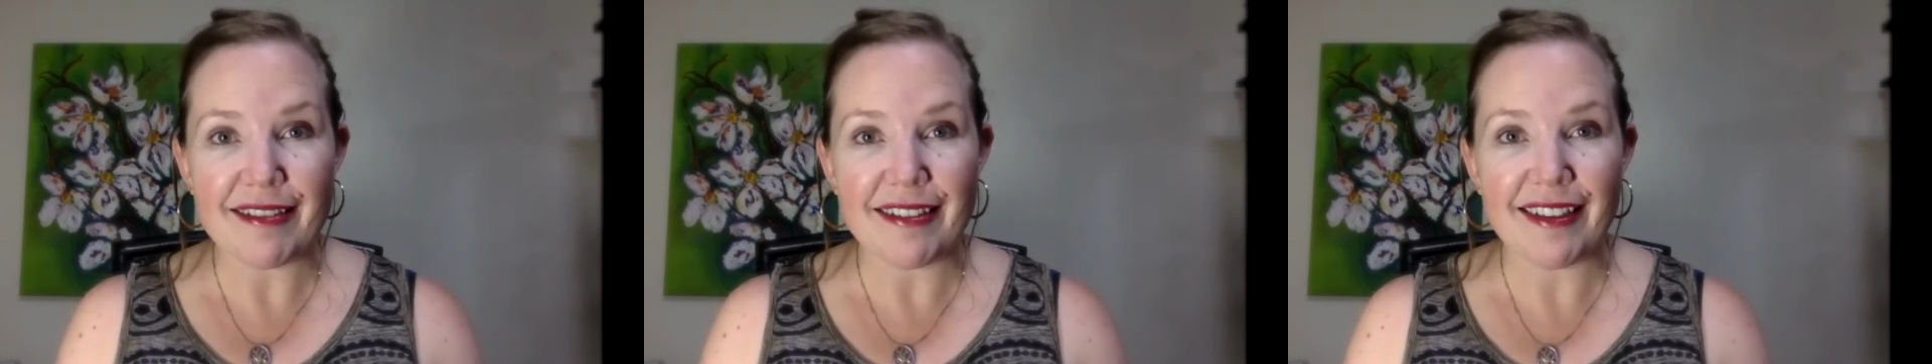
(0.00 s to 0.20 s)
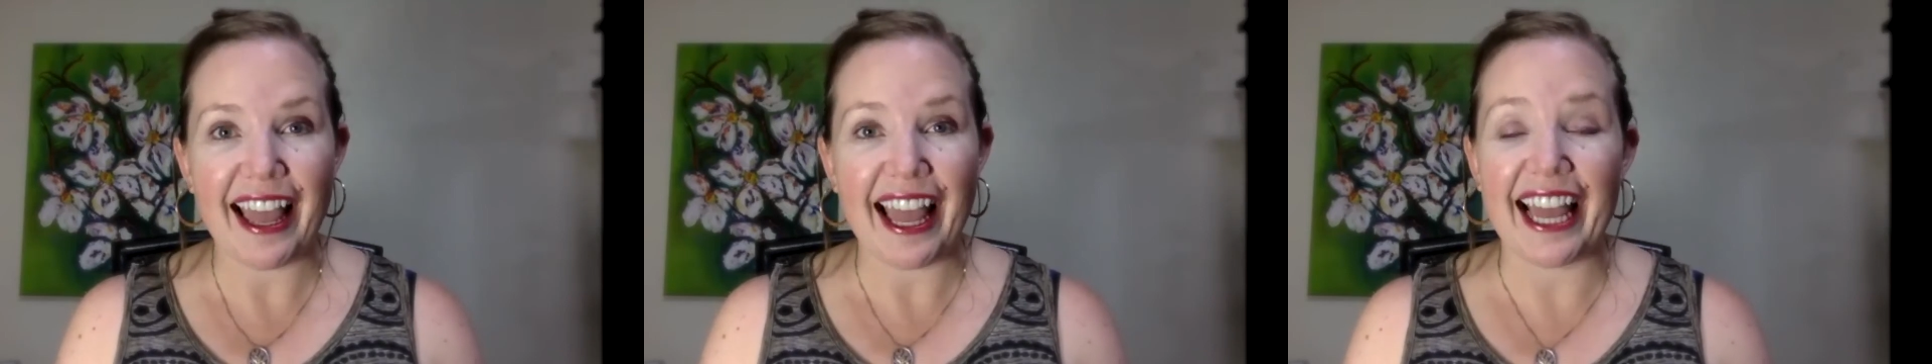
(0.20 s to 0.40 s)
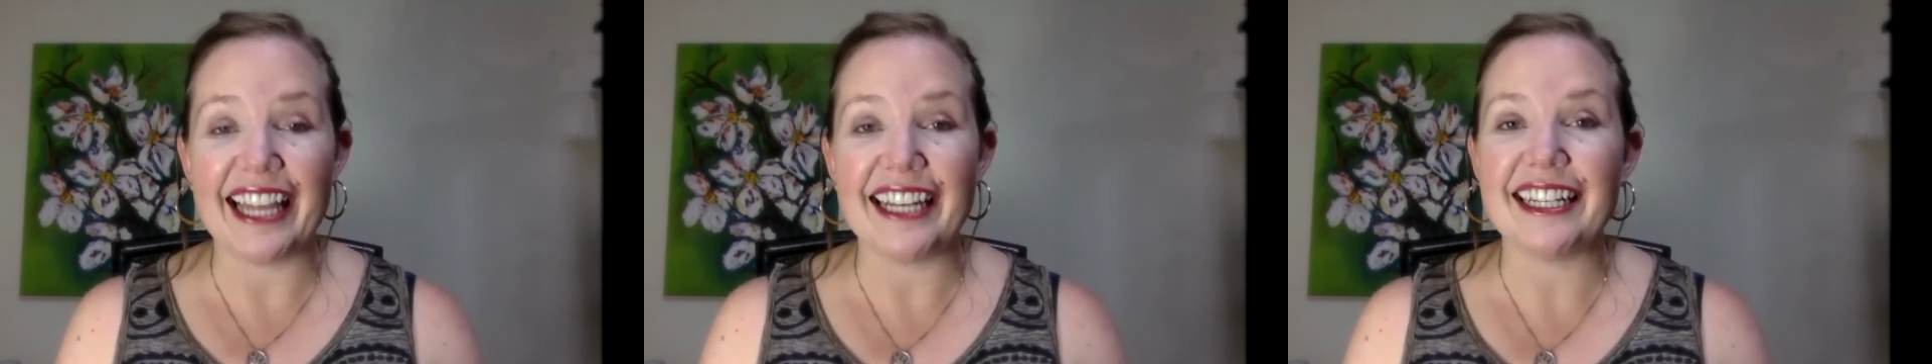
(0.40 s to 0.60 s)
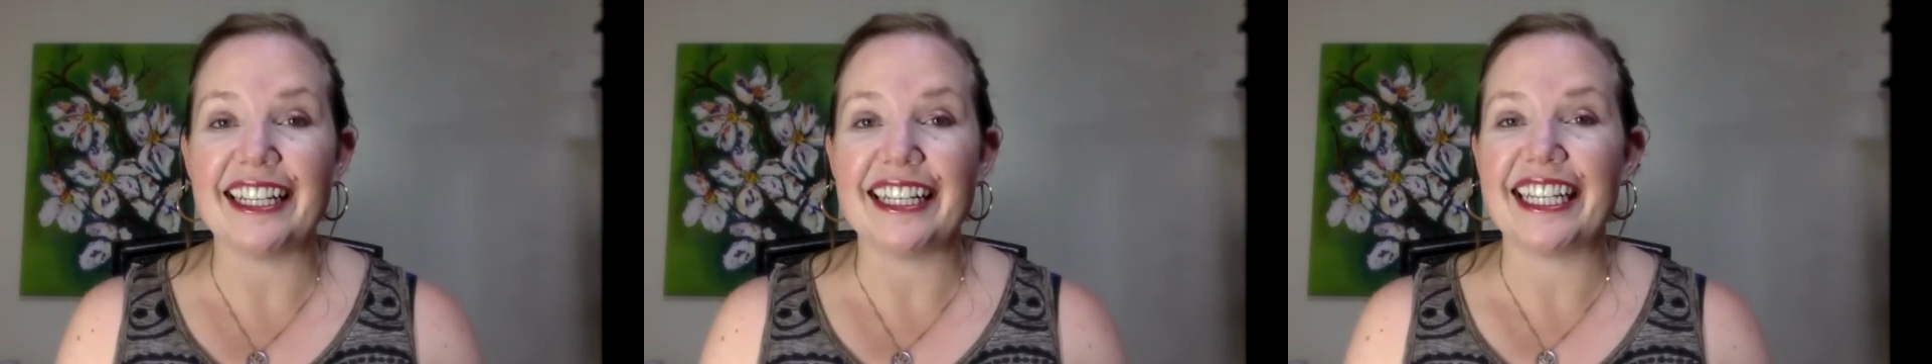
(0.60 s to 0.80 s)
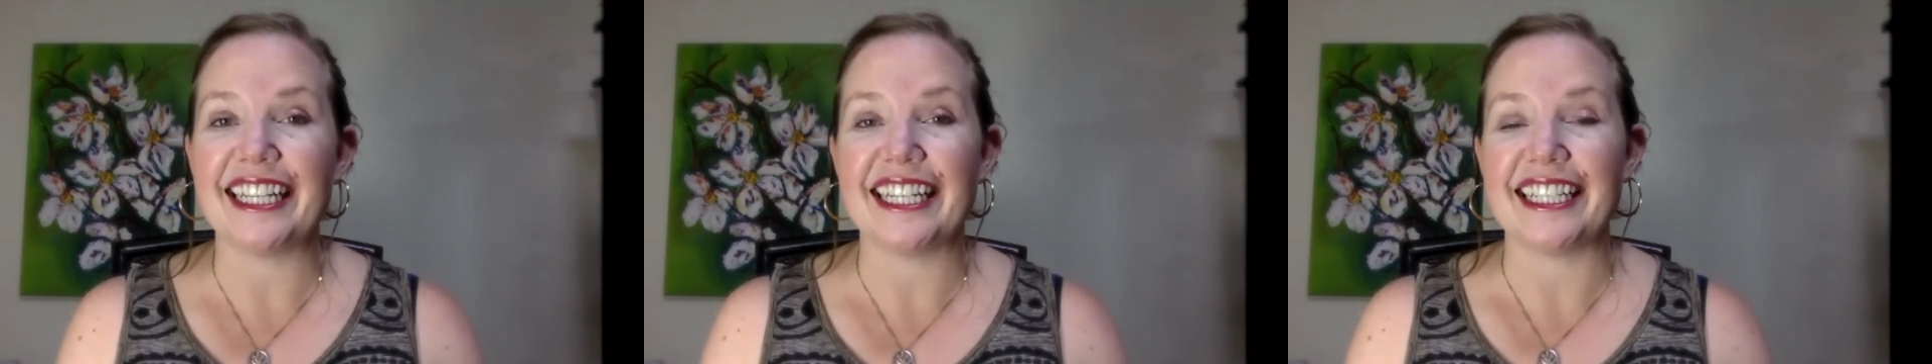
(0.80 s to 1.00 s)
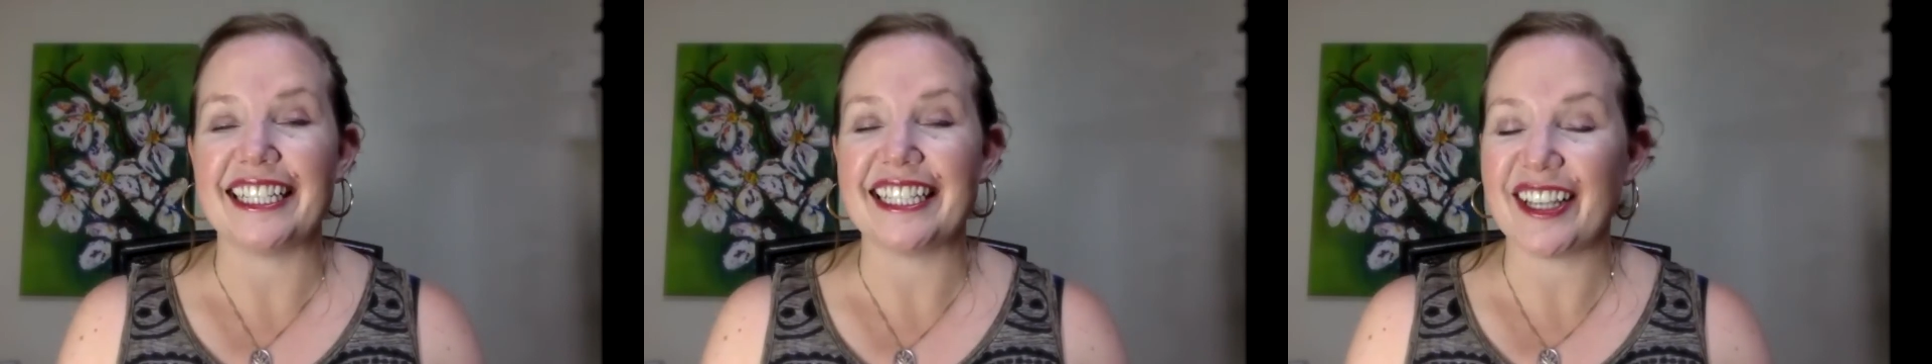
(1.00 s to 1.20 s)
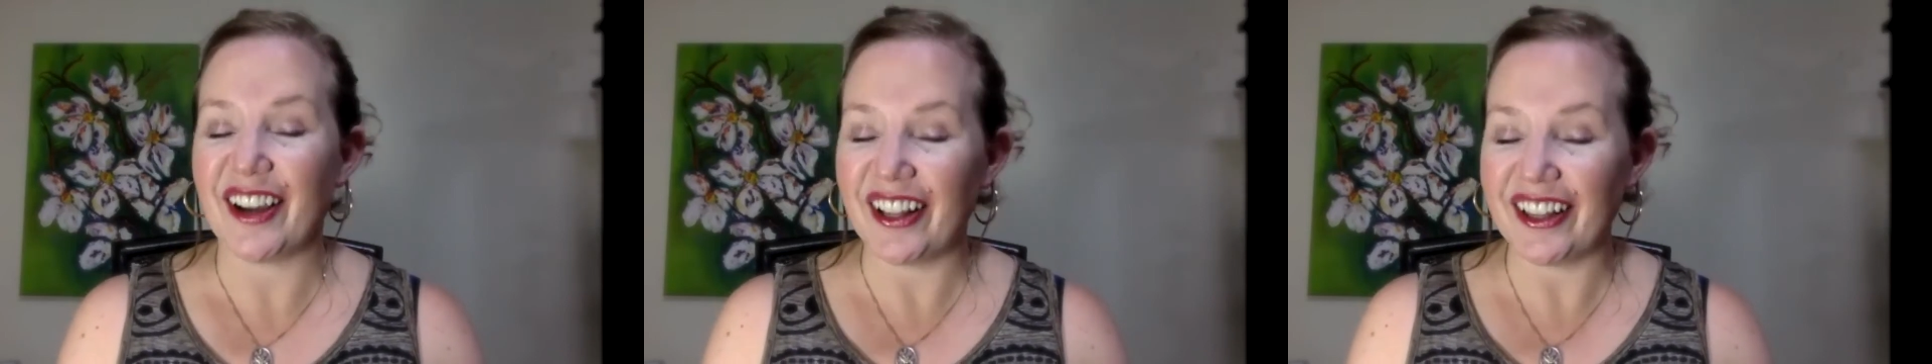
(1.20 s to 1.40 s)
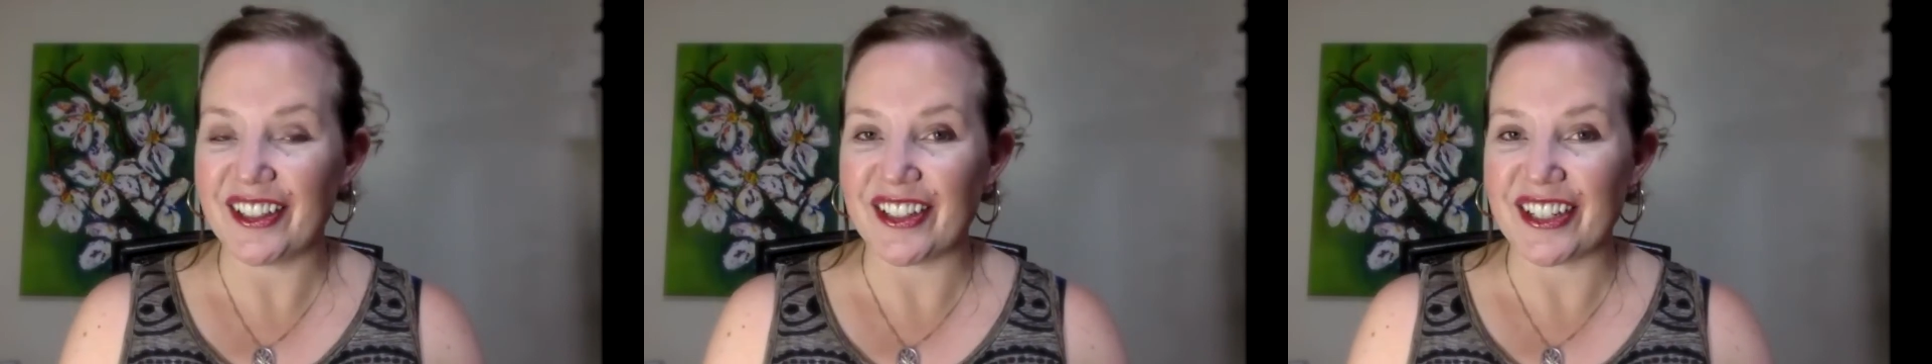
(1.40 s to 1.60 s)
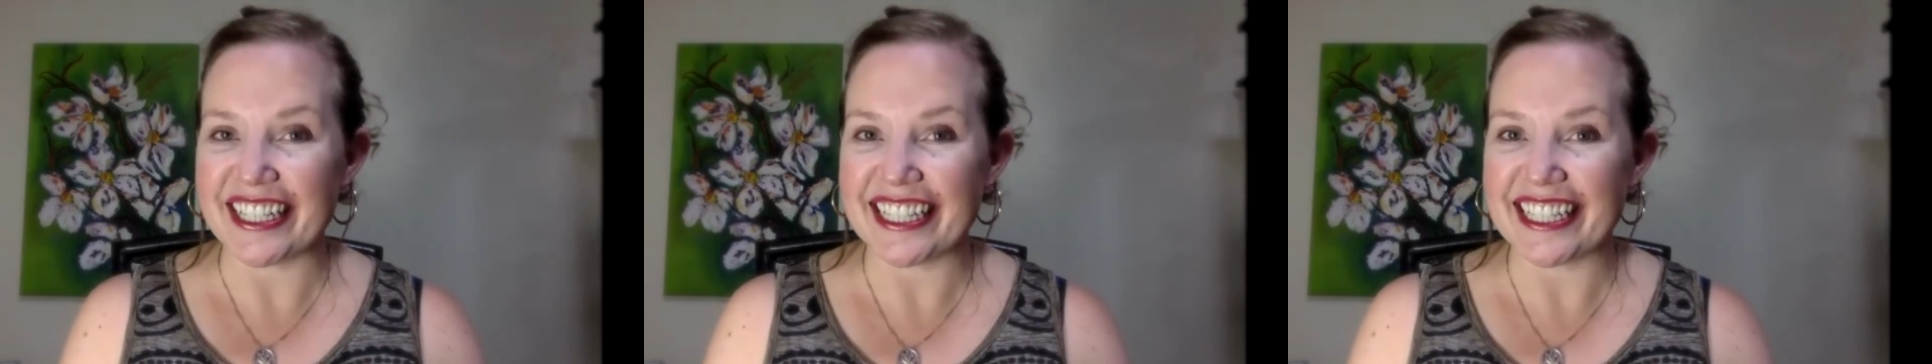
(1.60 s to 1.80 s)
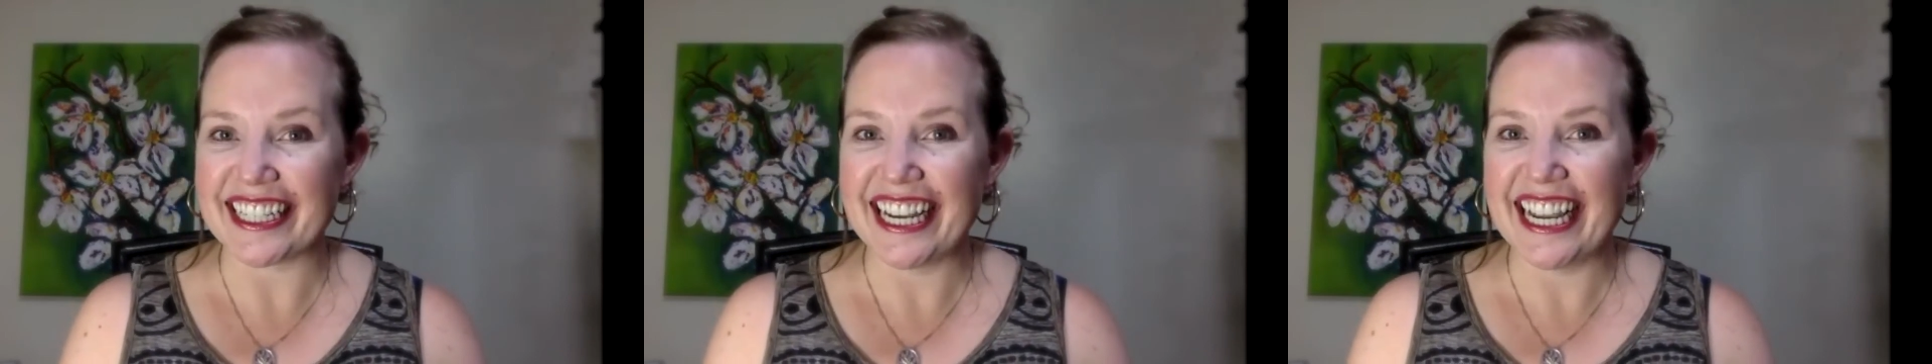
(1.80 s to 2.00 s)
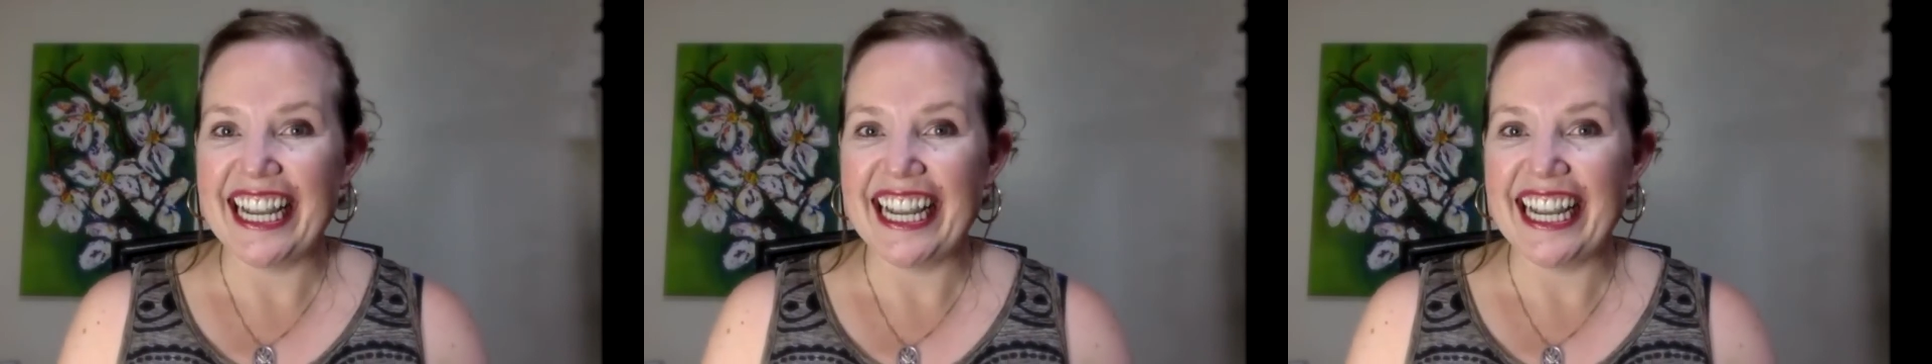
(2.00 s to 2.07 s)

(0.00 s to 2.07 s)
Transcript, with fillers: and a kinesiologist.